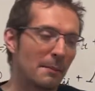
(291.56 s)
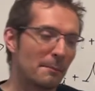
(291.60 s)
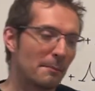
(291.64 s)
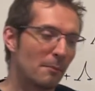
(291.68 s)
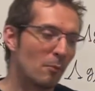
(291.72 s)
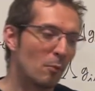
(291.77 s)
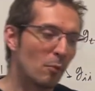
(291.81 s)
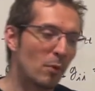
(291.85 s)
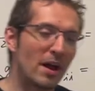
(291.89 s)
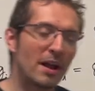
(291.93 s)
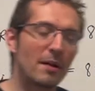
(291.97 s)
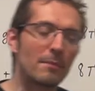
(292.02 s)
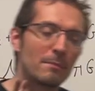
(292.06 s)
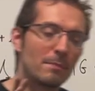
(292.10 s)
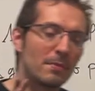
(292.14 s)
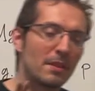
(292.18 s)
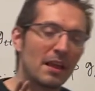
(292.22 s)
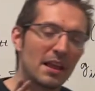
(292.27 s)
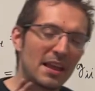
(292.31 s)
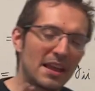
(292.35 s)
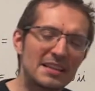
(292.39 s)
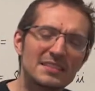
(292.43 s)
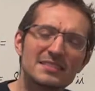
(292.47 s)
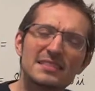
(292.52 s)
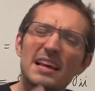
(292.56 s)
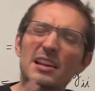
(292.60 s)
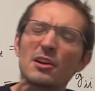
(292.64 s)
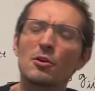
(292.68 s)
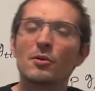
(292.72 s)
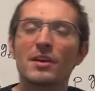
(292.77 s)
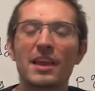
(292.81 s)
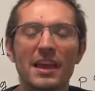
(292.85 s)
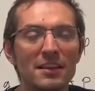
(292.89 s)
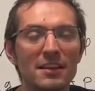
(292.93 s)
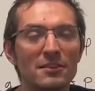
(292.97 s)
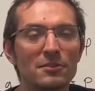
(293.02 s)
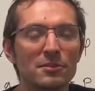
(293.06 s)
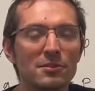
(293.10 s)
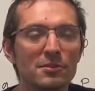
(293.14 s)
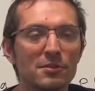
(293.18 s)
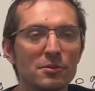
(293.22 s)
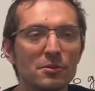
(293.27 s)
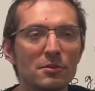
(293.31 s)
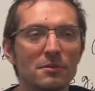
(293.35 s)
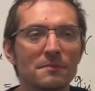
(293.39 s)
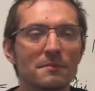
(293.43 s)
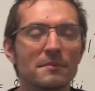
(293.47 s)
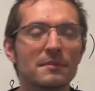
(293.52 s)
Well, is that okay to
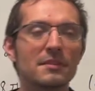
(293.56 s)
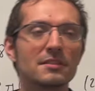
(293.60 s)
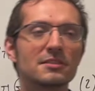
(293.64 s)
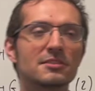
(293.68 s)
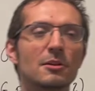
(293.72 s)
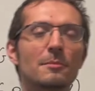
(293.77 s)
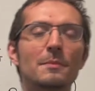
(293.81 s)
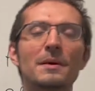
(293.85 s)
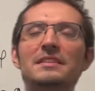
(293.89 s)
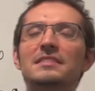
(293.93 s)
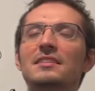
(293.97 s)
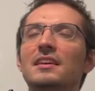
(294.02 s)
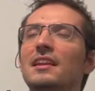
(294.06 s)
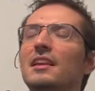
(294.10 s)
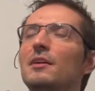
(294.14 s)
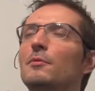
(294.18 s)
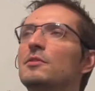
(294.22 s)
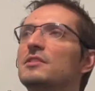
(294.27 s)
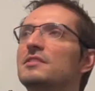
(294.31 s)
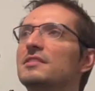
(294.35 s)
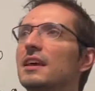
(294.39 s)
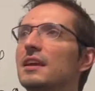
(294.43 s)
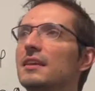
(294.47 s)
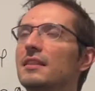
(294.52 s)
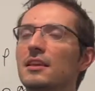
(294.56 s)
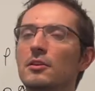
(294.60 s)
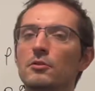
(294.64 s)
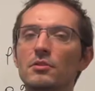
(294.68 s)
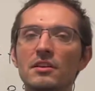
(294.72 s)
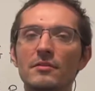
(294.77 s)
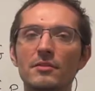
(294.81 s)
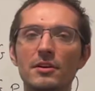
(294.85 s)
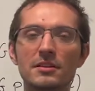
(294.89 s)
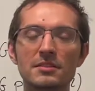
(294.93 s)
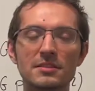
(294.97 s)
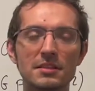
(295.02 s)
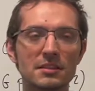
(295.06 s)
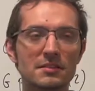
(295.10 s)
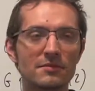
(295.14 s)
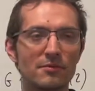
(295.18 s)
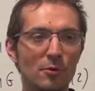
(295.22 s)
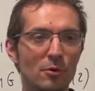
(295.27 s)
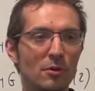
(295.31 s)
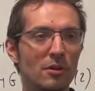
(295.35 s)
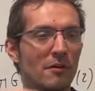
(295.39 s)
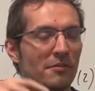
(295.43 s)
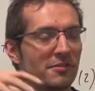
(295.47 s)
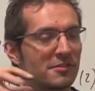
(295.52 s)
do? So basically we say the universe is
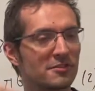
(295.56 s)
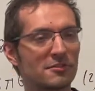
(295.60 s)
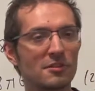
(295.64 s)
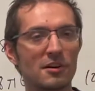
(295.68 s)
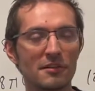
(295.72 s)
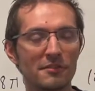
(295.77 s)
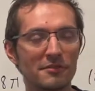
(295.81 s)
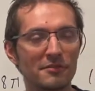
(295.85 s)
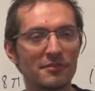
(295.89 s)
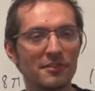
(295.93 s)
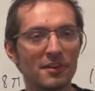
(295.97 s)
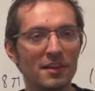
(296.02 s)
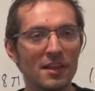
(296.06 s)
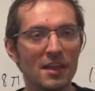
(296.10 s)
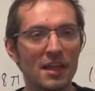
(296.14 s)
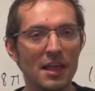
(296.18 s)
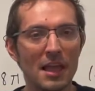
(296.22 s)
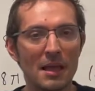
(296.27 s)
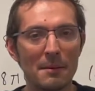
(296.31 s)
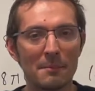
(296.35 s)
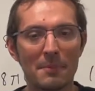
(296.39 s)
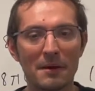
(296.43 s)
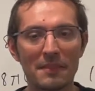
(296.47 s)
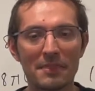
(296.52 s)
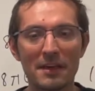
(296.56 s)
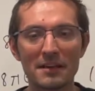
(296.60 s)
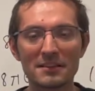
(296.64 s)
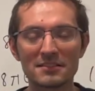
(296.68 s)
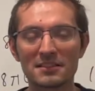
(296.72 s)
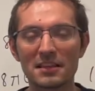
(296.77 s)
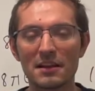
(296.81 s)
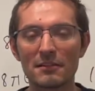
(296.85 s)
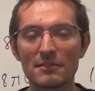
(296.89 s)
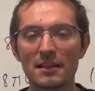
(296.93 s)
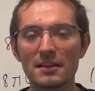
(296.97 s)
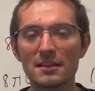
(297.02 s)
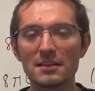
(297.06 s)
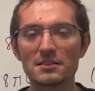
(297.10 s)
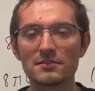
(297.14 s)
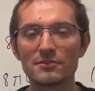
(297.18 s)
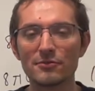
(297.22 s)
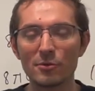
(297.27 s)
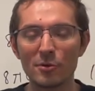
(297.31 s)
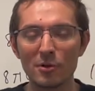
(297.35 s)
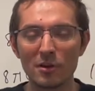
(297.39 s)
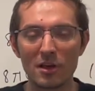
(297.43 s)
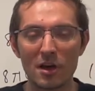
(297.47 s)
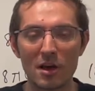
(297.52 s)
full of stuff, but that stuff that is
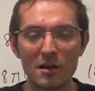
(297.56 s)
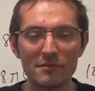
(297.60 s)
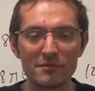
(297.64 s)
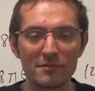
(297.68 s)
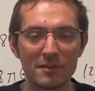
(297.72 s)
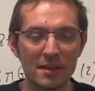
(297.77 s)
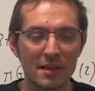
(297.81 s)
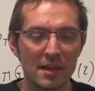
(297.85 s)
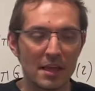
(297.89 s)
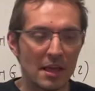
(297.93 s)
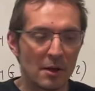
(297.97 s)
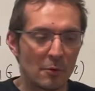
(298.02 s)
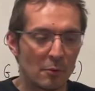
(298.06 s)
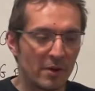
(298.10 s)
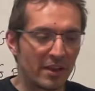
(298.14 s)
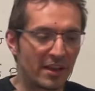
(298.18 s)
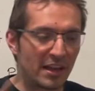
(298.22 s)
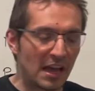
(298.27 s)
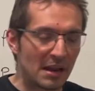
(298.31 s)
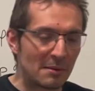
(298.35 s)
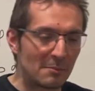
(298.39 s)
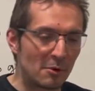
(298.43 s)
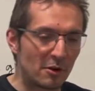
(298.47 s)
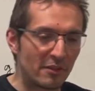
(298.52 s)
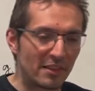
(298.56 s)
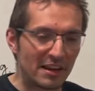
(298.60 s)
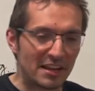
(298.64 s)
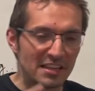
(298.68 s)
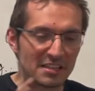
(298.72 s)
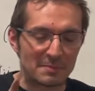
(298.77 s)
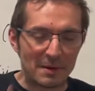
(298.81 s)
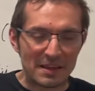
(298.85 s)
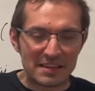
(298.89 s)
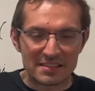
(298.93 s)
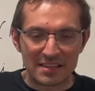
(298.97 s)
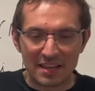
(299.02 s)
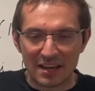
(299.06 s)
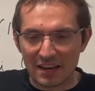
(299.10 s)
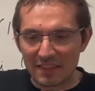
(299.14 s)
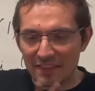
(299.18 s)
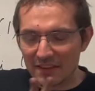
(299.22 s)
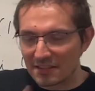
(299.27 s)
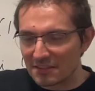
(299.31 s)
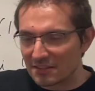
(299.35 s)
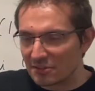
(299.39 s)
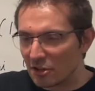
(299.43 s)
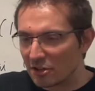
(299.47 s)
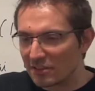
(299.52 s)
full of we can model it. Basically,
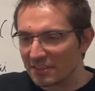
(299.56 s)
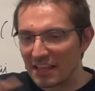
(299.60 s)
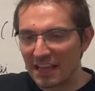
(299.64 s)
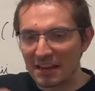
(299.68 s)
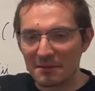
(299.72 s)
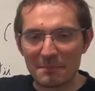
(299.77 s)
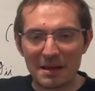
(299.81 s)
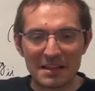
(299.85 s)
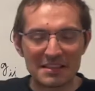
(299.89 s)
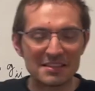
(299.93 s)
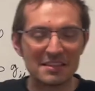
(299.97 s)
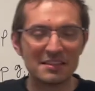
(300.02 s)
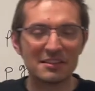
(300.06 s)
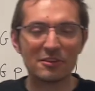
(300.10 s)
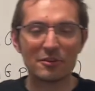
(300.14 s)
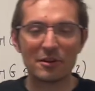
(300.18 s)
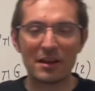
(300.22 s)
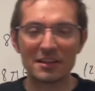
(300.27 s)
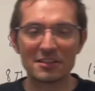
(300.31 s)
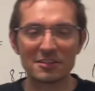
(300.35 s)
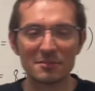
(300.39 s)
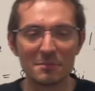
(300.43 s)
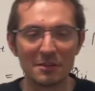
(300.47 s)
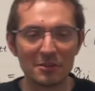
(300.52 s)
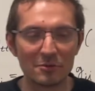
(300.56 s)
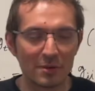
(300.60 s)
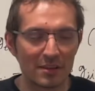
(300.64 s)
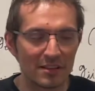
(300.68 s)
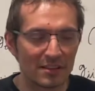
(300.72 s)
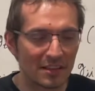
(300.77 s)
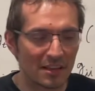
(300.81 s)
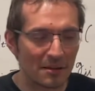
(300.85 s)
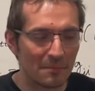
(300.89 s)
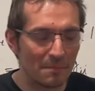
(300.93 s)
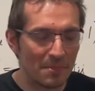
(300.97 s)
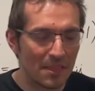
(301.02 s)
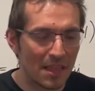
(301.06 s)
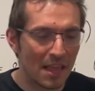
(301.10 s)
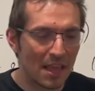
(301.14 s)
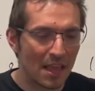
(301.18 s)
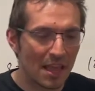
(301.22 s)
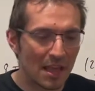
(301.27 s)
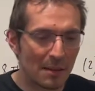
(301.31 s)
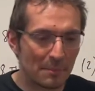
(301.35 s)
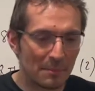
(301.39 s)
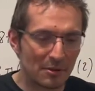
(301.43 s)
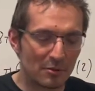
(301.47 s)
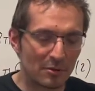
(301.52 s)
there's not that much interaction between them,
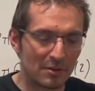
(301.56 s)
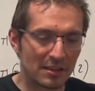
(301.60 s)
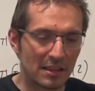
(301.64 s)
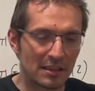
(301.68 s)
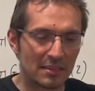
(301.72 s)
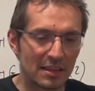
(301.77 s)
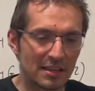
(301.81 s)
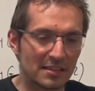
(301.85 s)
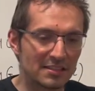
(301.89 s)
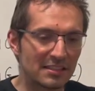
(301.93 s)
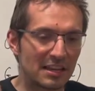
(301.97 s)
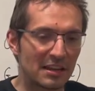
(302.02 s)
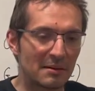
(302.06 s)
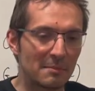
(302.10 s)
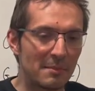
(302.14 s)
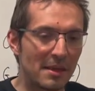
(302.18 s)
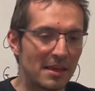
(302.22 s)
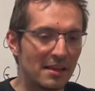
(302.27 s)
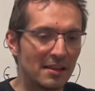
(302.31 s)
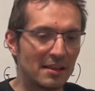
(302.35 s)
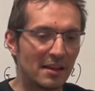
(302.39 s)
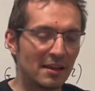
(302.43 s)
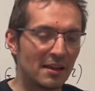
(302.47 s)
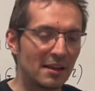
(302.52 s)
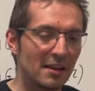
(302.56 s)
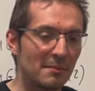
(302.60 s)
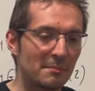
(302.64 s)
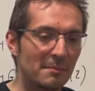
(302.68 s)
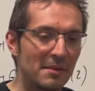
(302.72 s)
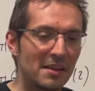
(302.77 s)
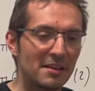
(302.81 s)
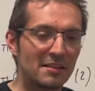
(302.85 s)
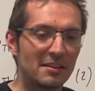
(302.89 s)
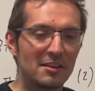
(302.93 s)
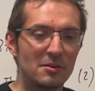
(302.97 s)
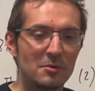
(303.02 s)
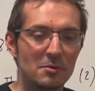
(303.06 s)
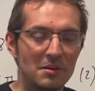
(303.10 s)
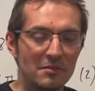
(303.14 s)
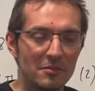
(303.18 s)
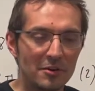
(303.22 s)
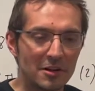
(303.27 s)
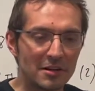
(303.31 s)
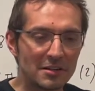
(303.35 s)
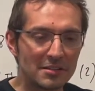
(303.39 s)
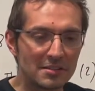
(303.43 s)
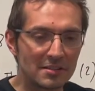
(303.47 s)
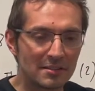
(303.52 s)
between the things that make the
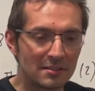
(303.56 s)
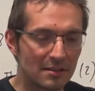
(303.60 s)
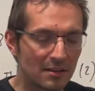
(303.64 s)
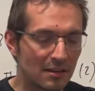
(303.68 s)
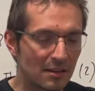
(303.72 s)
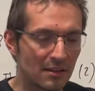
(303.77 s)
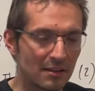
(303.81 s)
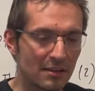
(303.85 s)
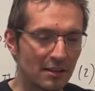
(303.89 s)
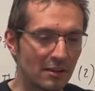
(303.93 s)
universe, the